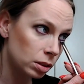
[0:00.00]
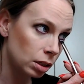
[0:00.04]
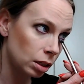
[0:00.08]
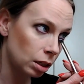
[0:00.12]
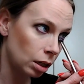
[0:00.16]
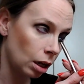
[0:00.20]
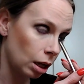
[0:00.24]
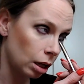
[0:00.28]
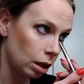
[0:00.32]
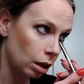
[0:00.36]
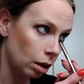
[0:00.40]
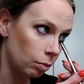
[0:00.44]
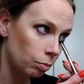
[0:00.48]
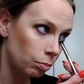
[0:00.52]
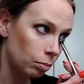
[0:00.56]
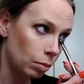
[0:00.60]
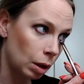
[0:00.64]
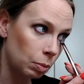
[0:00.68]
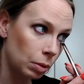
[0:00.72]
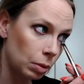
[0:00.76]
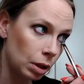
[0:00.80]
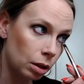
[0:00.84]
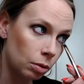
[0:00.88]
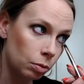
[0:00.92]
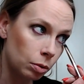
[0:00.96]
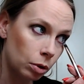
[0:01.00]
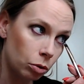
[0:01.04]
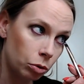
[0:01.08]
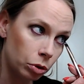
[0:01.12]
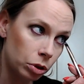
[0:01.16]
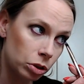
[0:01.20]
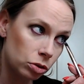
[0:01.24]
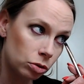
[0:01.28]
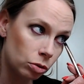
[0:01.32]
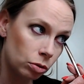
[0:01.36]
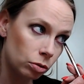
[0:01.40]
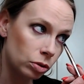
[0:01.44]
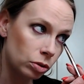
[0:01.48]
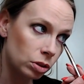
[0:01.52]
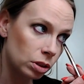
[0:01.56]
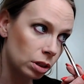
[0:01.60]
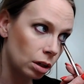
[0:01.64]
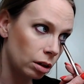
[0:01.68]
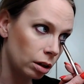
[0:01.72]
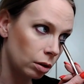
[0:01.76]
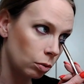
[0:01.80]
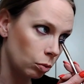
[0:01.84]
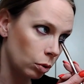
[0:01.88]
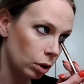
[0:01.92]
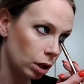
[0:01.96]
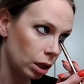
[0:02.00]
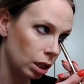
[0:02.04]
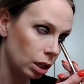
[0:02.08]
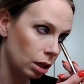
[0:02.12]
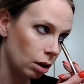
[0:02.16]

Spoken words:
it my makeup always turns out like way